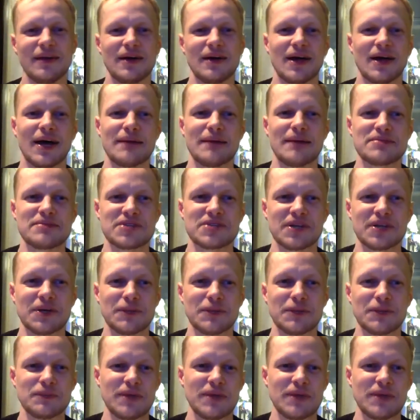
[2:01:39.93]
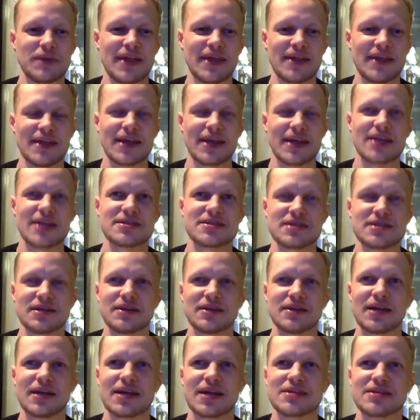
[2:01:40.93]
Um, so yeah, that that gets
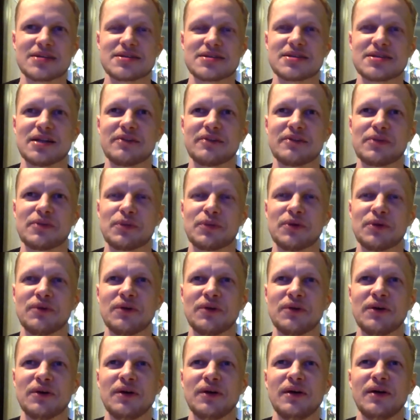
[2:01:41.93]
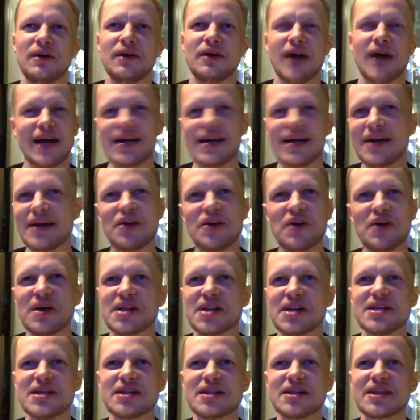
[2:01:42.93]
a that gets a seal of approval. And I don't know.
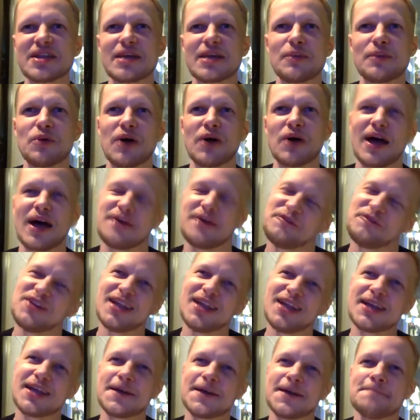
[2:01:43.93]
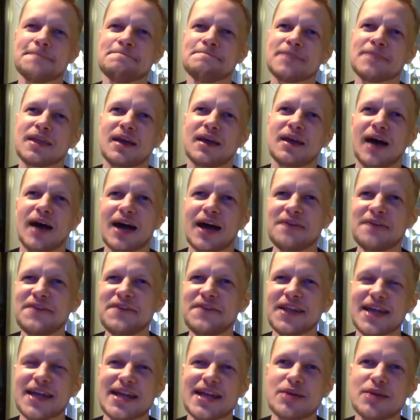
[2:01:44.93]
I need to think of. I feel like I don't feel
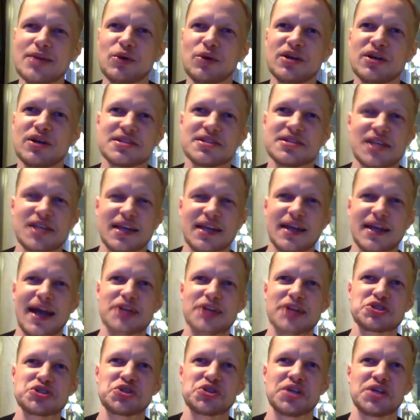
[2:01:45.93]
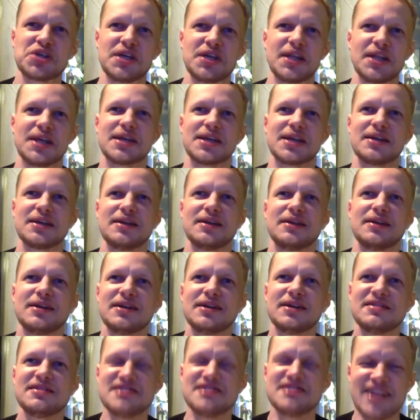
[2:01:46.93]
like anyone is like actually like
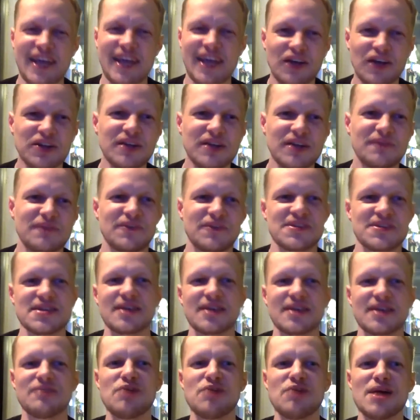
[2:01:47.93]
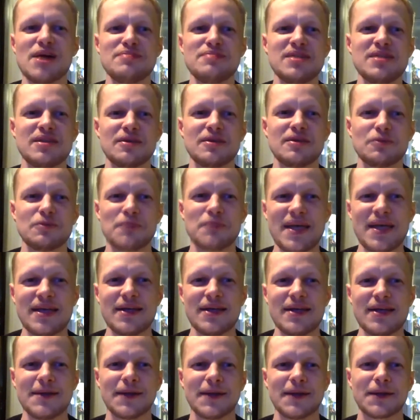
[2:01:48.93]
nailed it for the sake of wine me
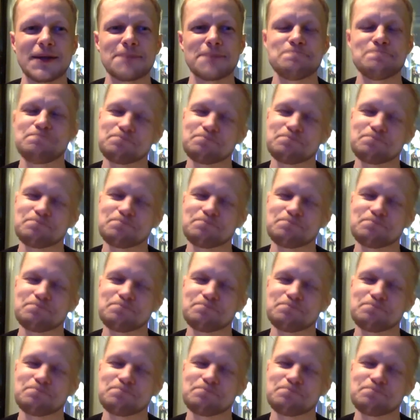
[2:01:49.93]
making like.